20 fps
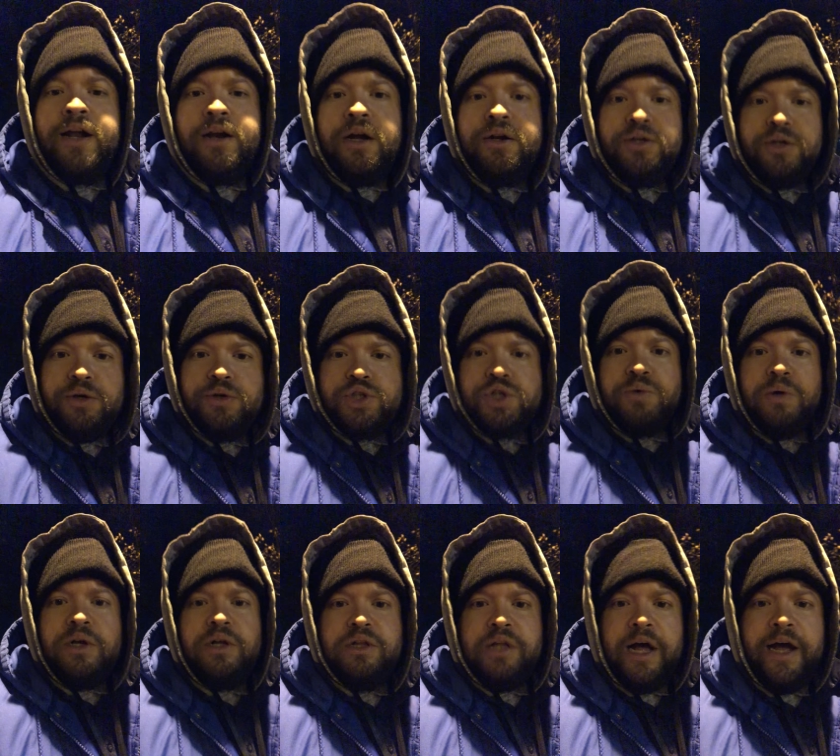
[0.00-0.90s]
and
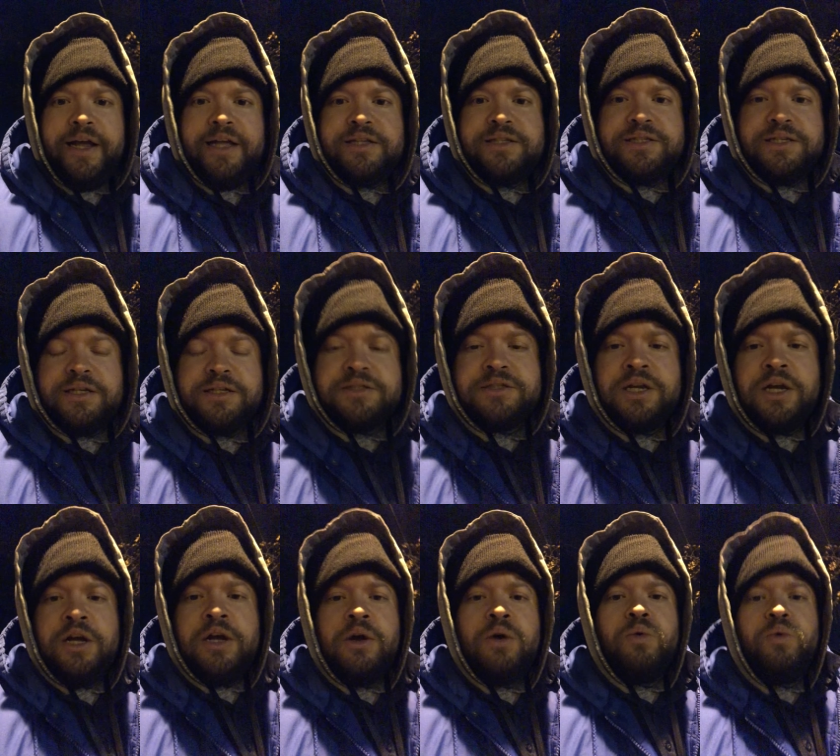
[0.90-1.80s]
unusual alliances.
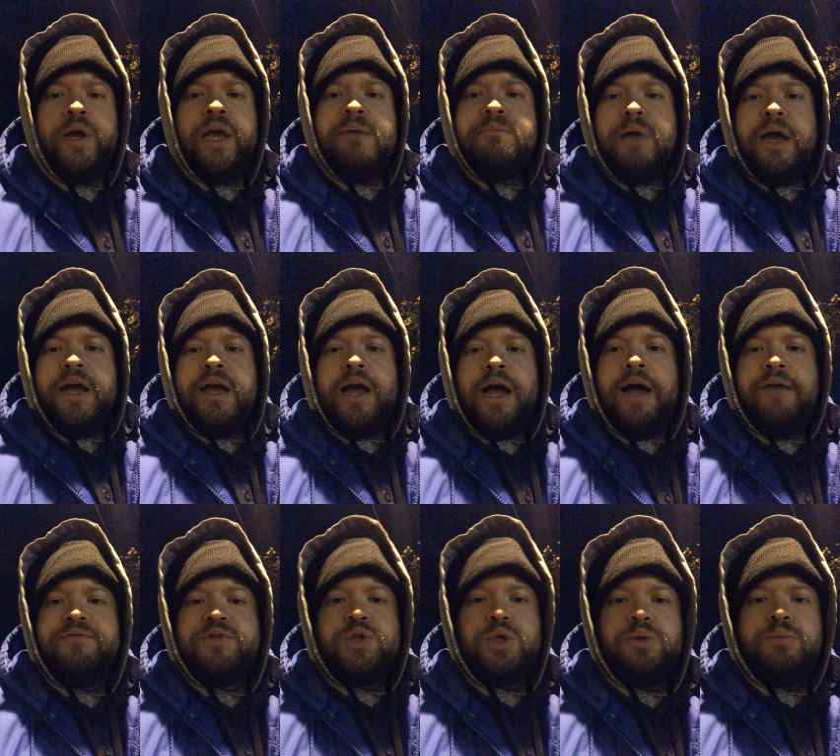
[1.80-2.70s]
We may
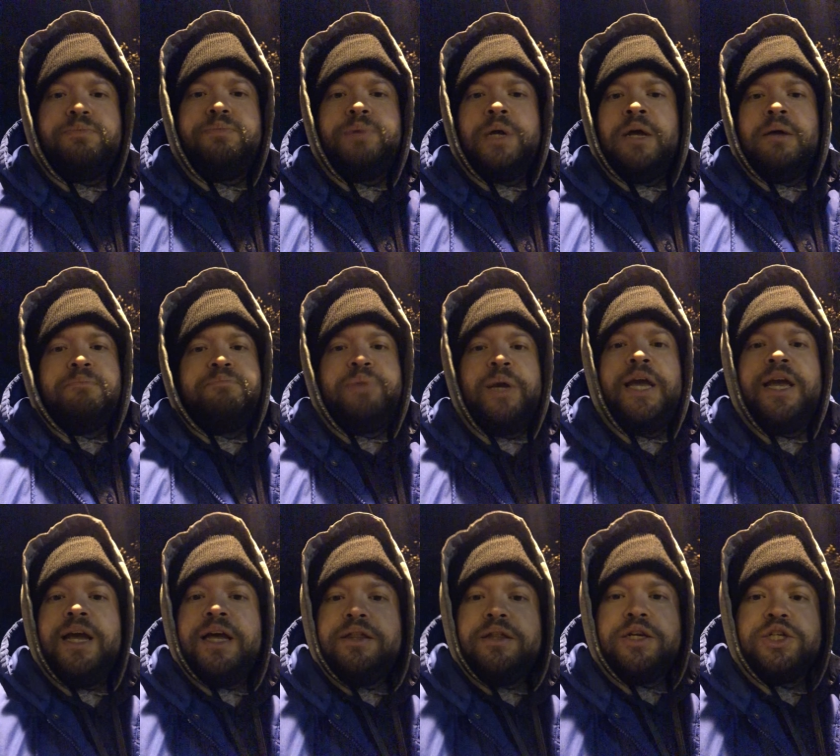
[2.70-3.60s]
have to
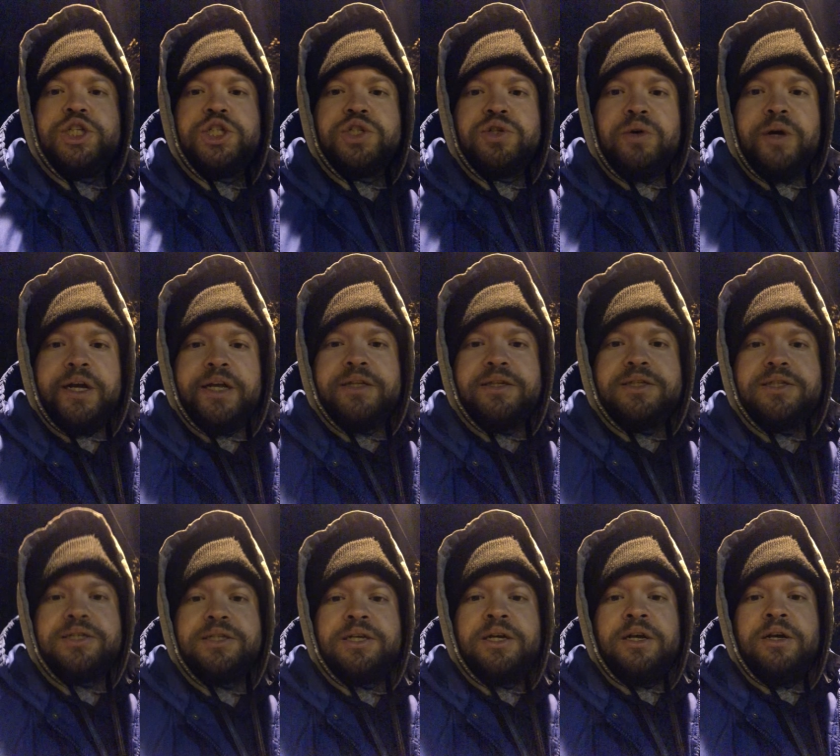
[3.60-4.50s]
be in the
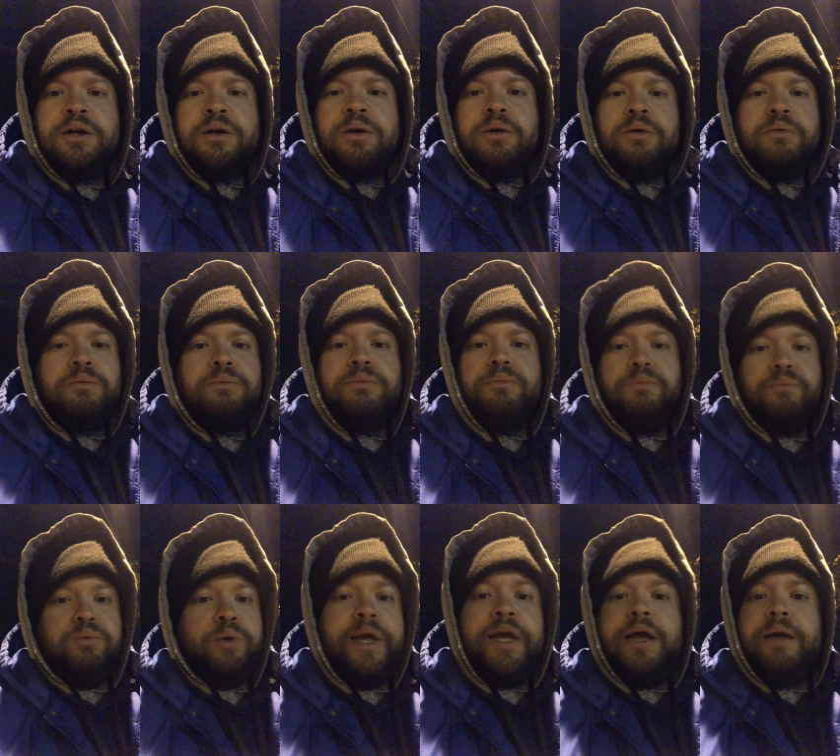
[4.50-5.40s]
streets.
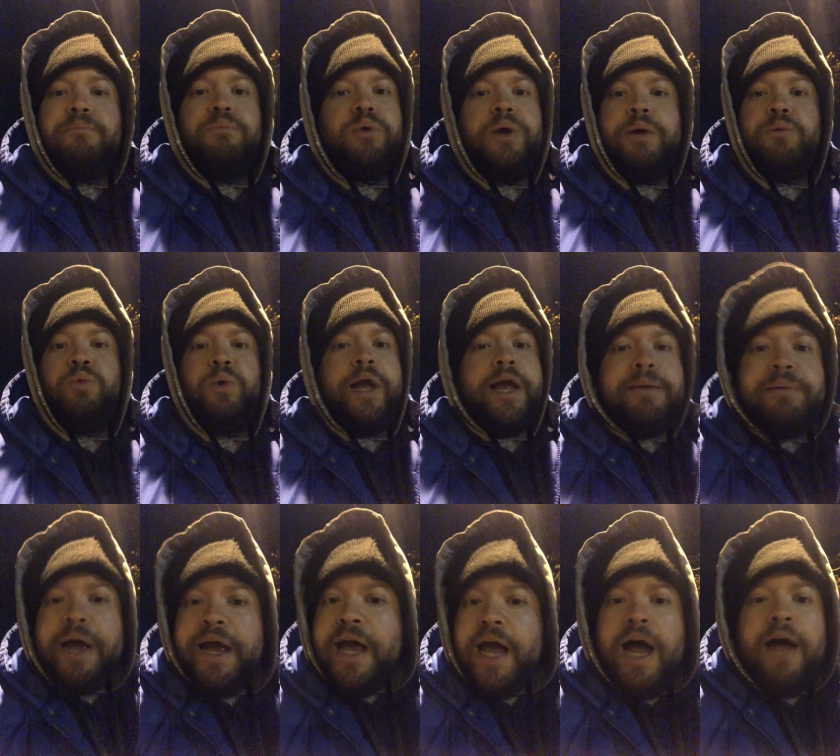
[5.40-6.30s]
We
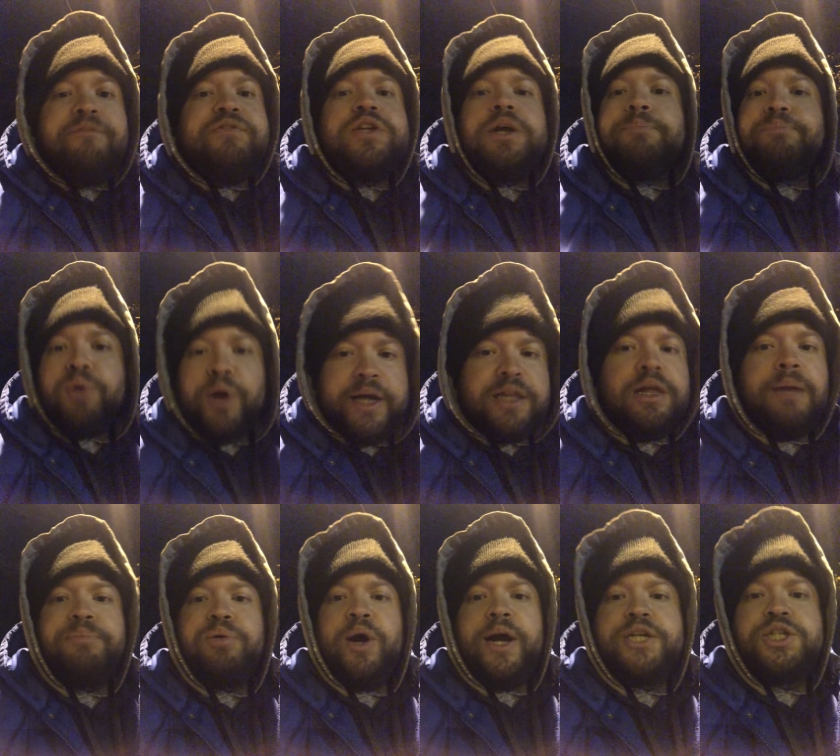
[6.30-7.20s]
may have to bring
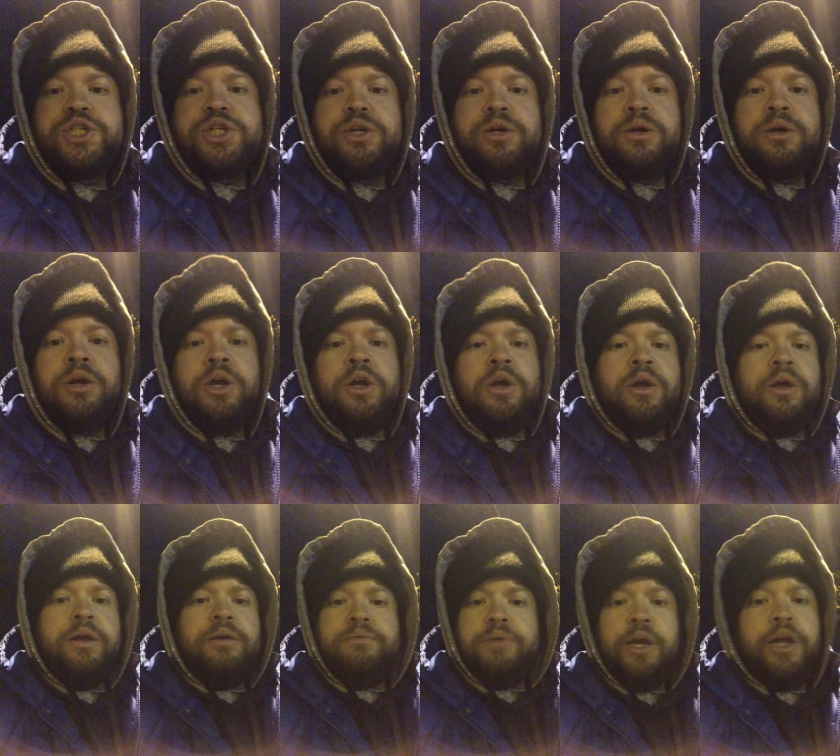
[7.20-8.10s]
the pressure.
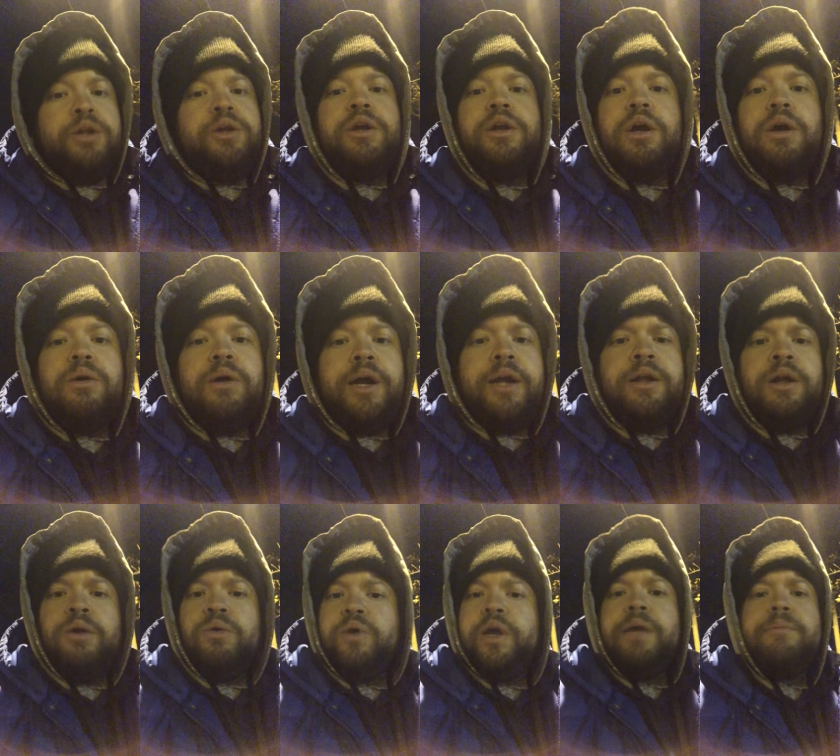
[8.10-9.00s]
And you know
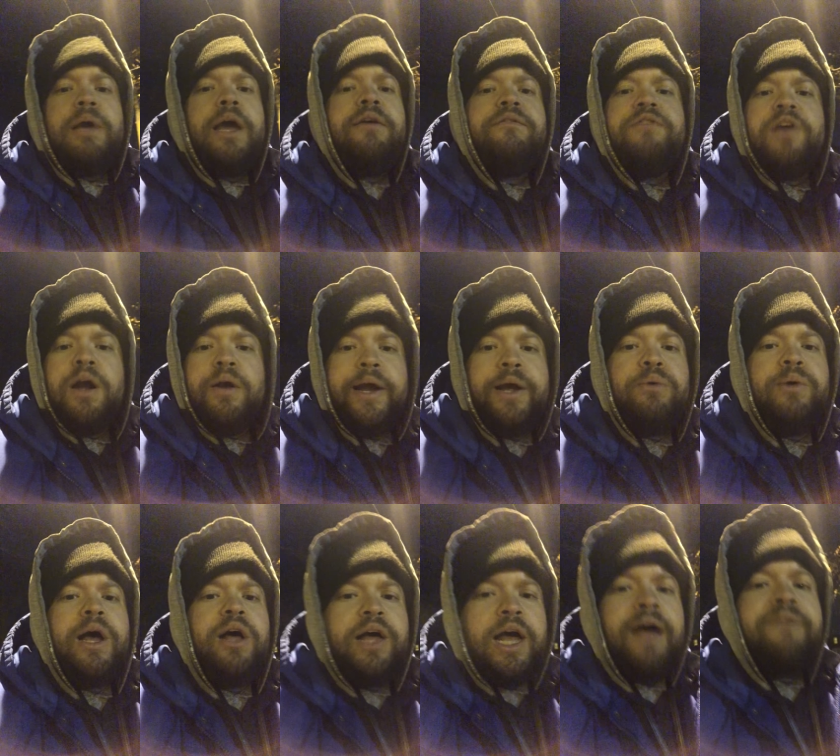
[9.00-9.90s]
what? We may very
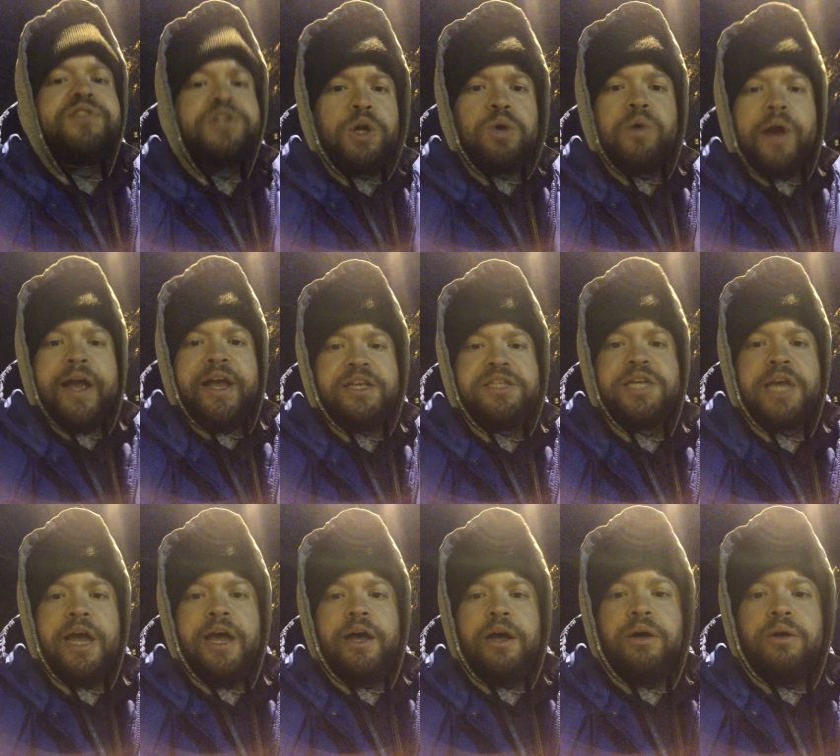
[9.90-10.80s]
well have to
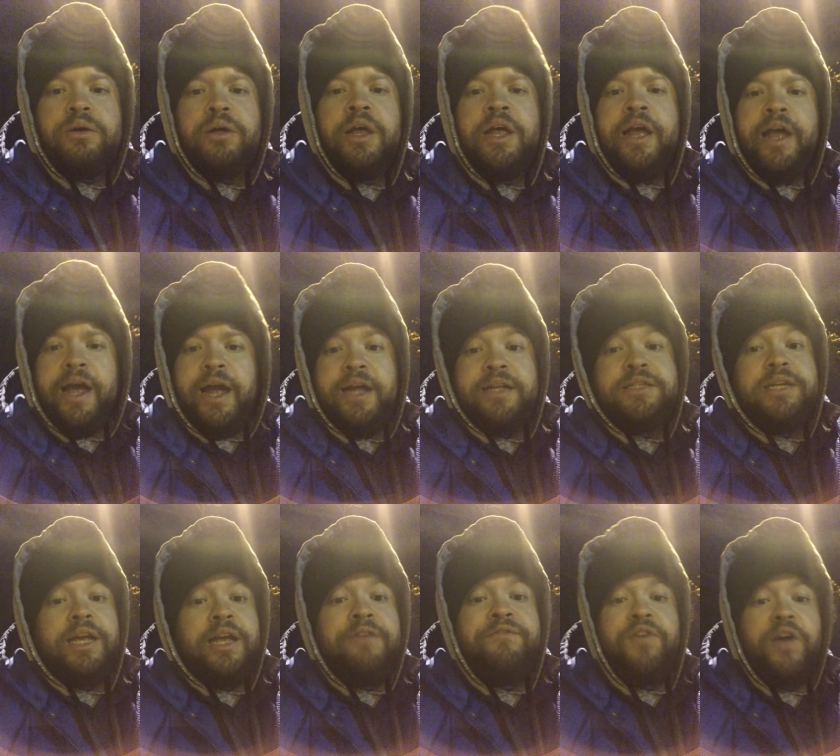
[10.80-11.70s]
raise hell.
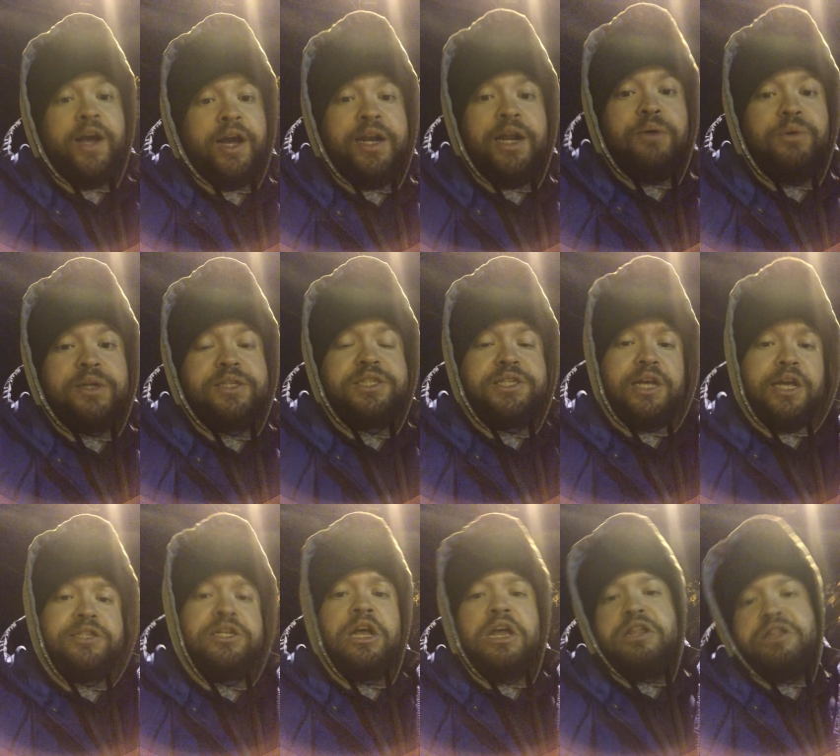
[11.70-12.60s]
And if anyone
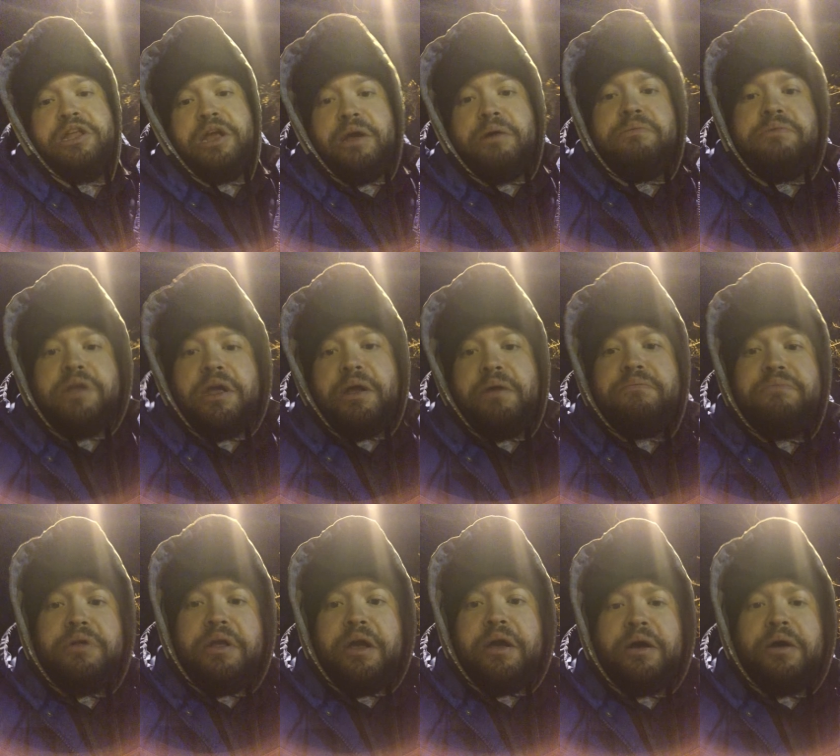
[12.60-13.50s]
says, no, no,
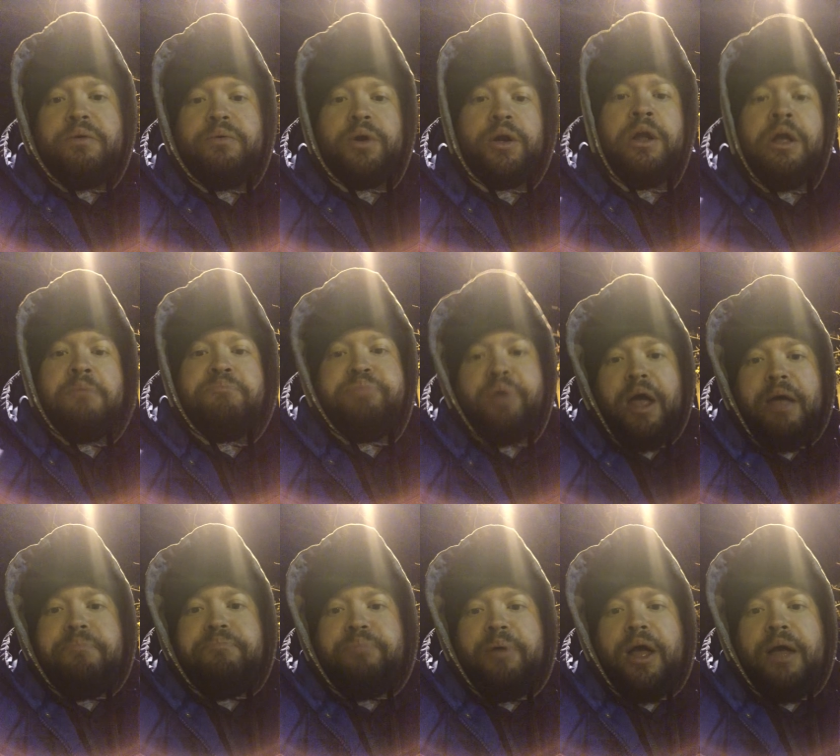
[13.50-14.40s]
no, or
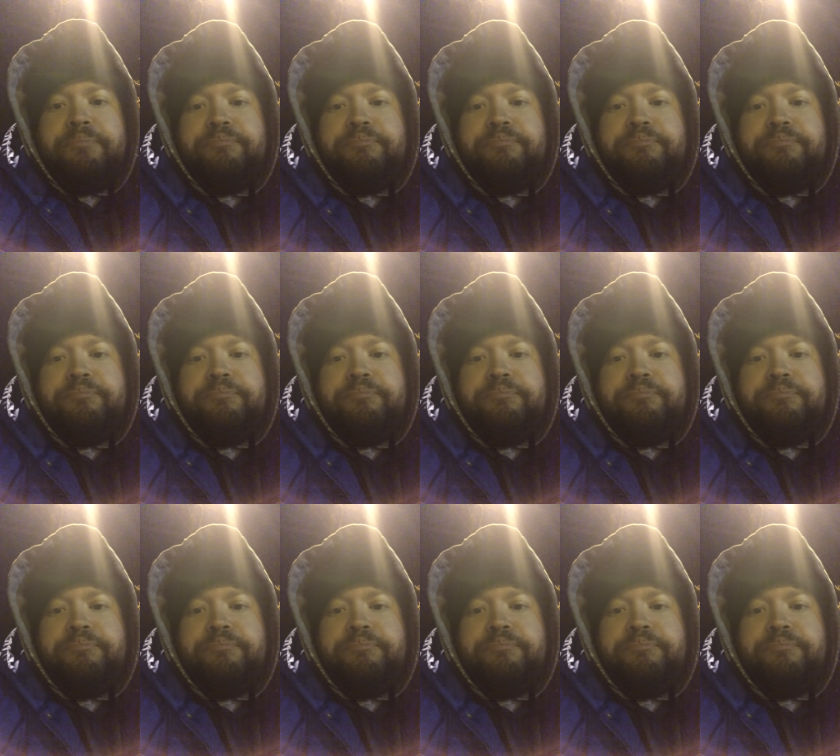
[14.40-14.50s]
but,